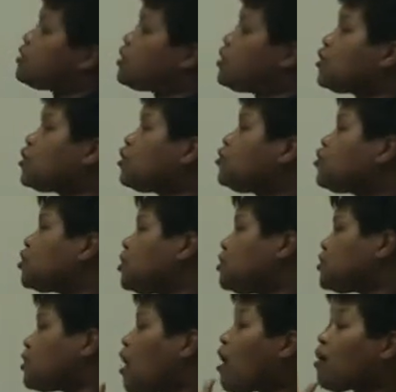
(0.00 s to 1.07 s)

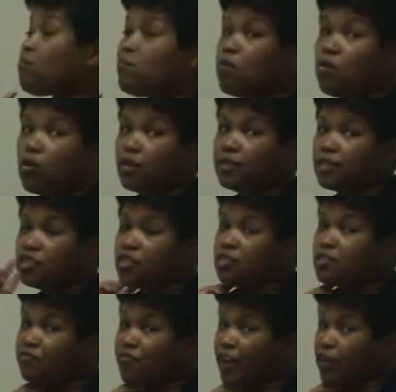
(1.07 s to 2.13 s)
Conclusions are more than
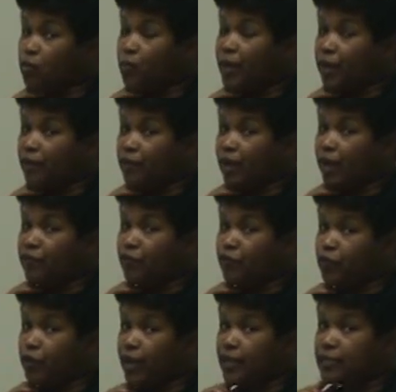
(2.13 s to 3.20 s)
just the final paragraph of
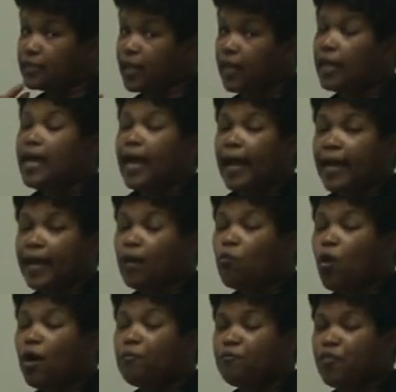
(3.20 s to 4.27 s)
your essay. And I
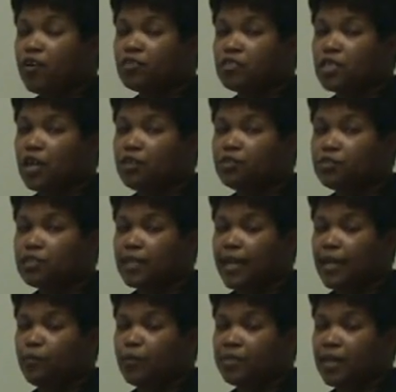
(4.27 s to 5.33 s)
want folks to
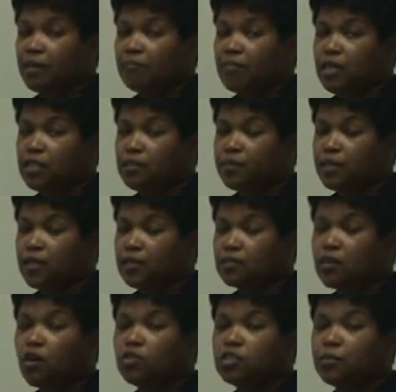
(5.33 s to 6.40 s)
understand what that means, because
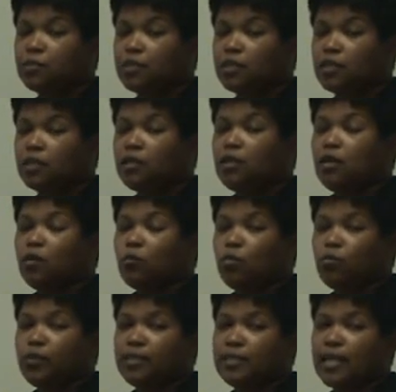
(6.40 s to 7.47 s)
ultimately
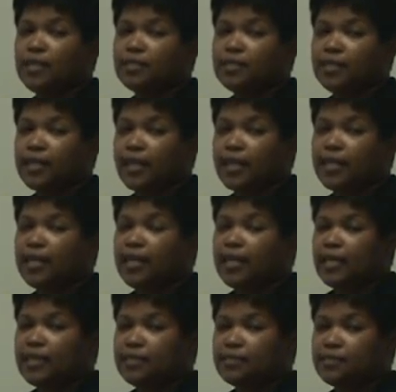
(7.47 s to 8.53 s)
what we tend to get
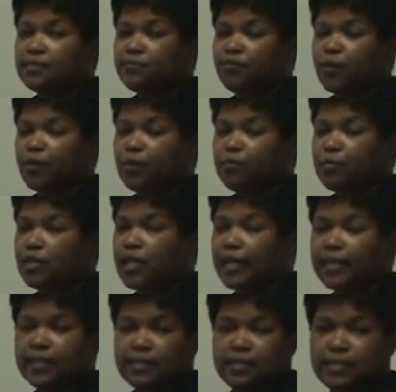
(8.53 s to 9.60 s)
is this very
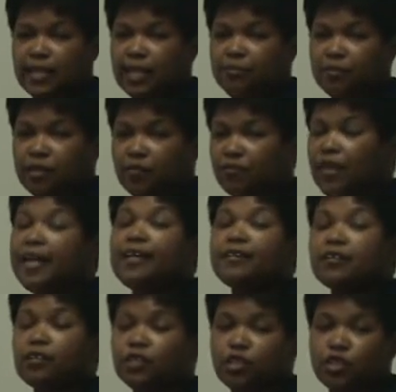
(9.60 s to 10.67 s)
blanket statement of in
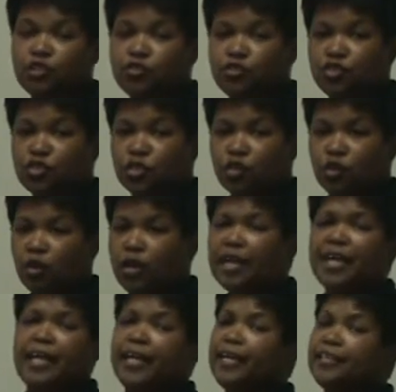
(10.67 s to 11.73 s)
conclusion or
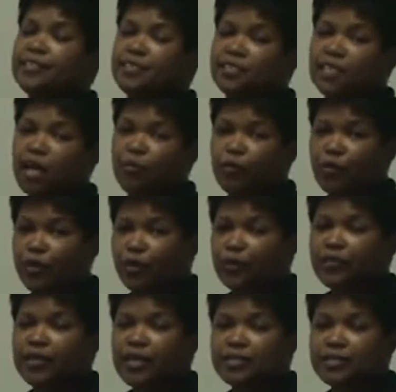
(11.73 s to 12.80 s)
in summary or
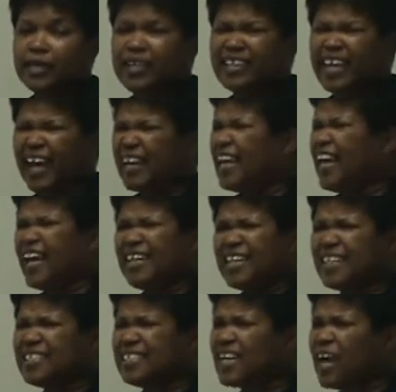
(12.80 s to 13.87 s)
things like that. And
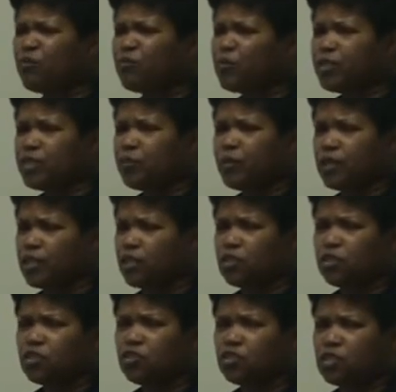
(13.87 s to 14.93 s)
that's not really what a
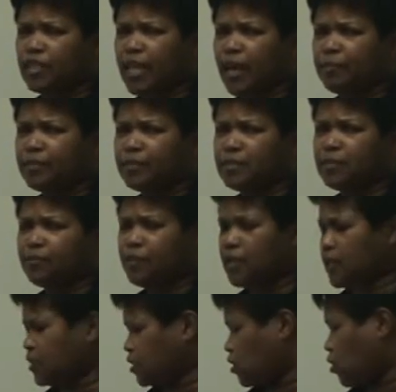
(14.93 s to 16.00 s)
conclusion happens to
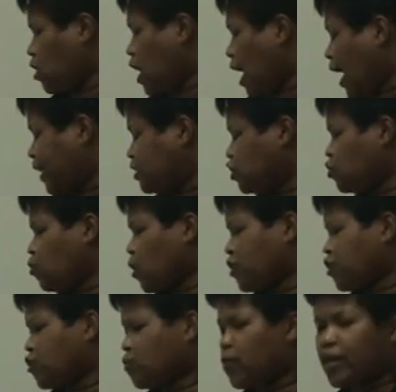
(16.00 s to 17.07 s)
be. And so I do
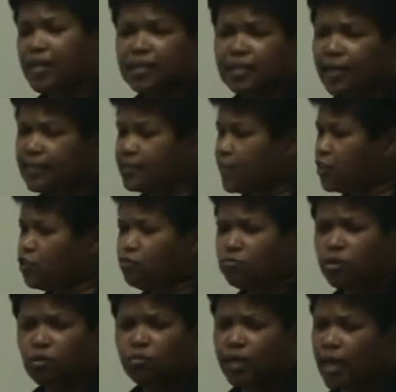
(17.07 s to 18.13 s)
want you to recognize that you
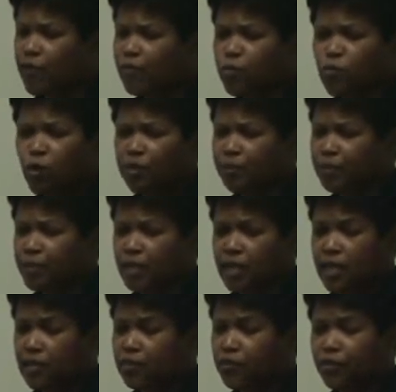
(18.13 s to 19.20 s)
don't ever want to
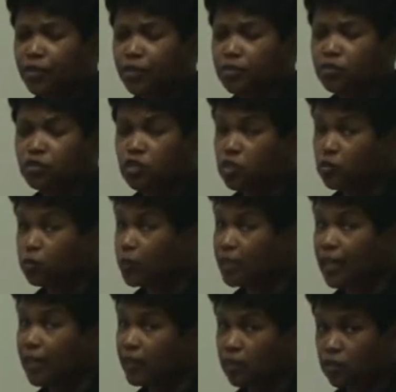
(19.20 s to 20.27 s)
begin your conclusions with
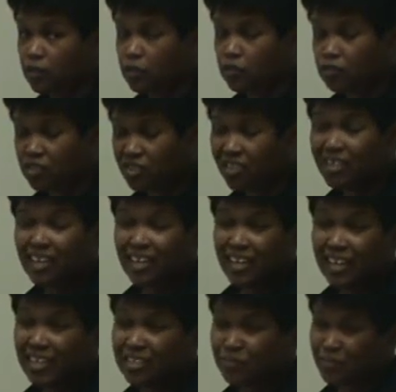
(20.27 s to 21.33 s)
in conclusion.
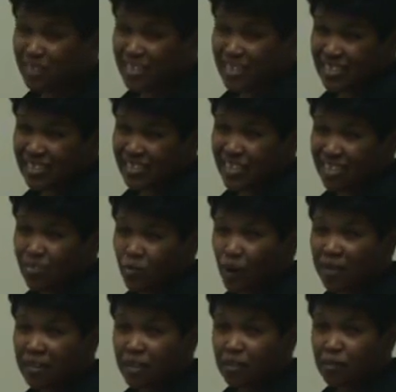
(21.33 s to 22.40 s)
It's pedantic and
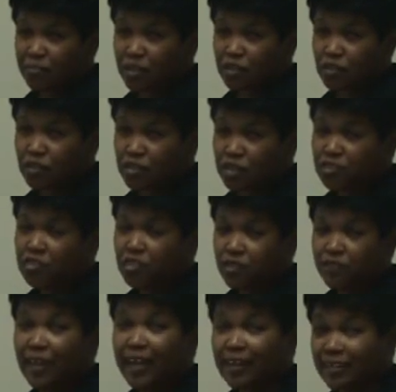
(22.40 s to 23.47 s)
quite elementary. You should
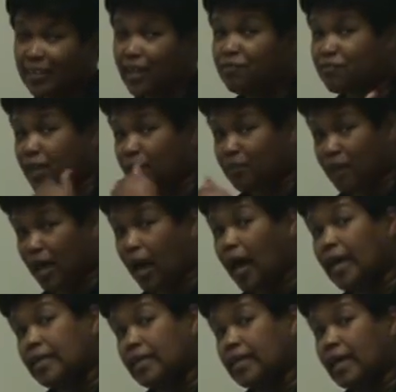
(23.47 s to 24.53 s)
have kind of left that
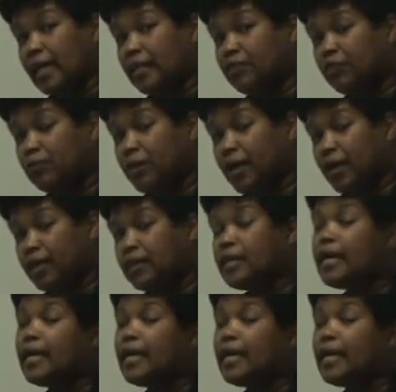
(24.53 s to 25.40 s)
behind in 8th grade.